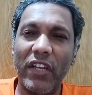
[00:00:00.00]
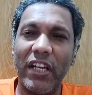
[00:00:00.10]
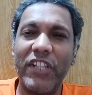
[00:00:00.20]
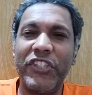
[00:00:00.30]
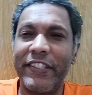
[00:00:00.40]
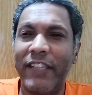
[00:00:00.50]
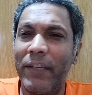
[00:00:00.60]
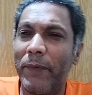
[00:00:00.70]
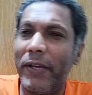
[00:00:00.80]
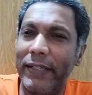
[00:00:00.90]
Russia is
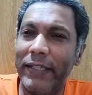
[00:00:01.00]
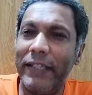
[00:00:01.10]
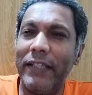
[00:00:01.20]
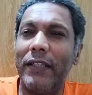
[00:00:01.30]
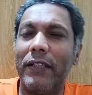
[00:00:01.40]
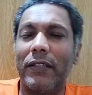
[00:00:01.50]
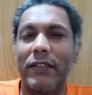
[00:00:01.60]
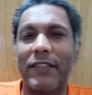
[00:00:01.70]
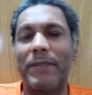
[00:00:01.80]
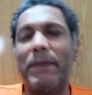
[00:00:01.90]
deliberately
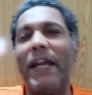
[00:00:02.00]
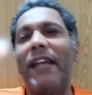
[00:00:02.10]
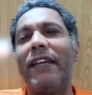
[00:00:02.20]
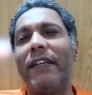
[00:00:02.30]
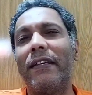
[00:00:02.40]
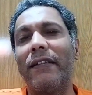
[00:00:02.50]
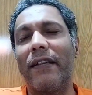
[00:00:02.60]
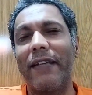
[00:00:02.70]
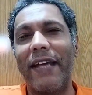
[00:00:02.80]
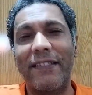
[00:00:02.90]
suspending
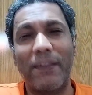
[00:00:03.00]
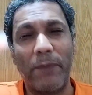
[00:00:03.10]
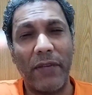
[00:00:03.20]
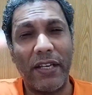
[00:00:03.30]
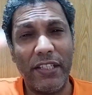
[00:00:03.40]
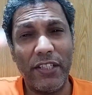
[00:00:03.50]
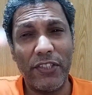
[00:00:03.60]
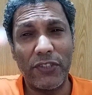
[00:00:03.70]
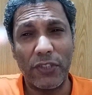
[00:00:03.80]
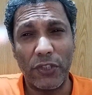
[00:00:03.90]
gas
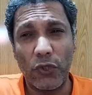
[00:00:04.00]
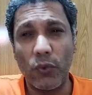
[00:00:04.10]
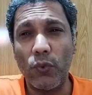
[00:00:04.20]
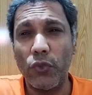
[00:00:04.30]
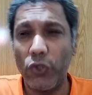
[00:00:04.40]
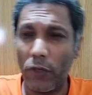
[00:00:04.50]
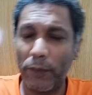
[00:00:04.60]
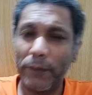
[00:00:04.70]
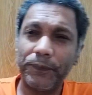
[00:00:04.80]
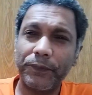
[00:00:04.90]
supplies to
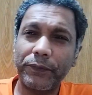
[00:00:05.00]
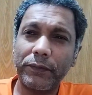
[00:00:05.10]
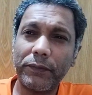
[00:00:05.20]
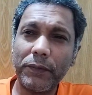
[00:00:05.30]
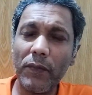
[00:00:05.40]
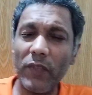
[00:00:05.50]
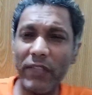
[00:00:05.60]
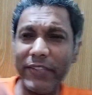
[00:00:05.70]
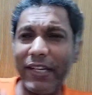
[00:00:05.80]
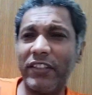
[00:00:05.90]
Europe.
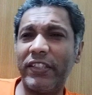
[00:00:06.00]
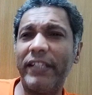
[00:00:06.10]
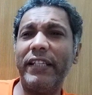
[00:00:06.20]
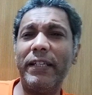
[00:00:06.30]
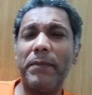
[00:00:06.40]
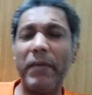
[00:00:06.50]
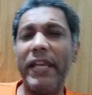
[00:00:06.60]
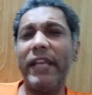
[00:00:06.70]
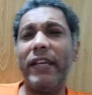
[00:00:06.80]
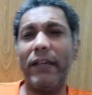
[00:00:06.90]
There are three
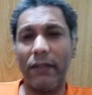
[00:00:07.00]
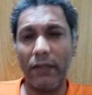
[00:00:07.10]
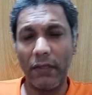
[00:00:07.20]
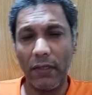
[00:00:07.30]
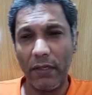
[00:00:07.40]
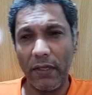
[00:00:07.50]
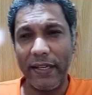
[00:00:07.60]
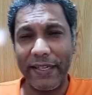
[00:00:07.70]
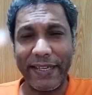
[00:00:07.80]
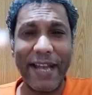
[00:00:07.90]
main
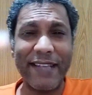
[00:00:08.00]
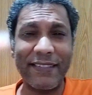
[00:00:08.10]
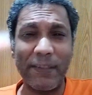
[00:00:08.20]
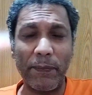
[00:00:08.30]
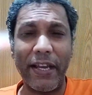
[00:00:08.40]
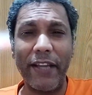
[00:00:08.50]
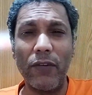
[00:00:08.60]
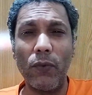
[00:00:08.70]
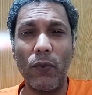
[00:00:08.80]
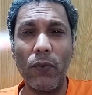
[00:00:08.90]
gas supply
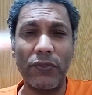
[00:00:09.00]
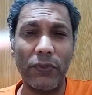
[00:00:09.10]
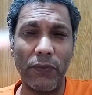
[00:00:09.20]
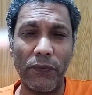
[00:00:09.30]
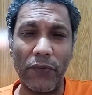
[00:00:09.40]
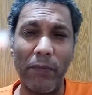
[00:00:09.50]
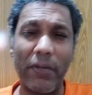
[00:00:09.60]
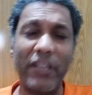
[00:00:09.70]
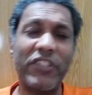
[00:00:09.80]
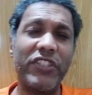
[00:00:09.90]
routes from
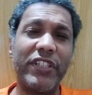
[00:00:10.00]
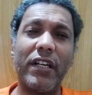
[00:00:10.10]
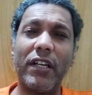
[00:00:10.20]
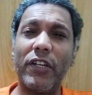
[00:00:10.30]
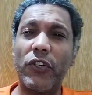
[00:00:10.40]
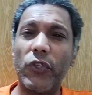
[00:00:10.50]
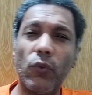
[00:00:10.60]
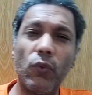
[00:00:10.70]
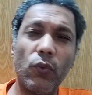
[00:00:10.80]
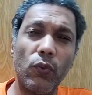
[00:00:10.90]
Russia to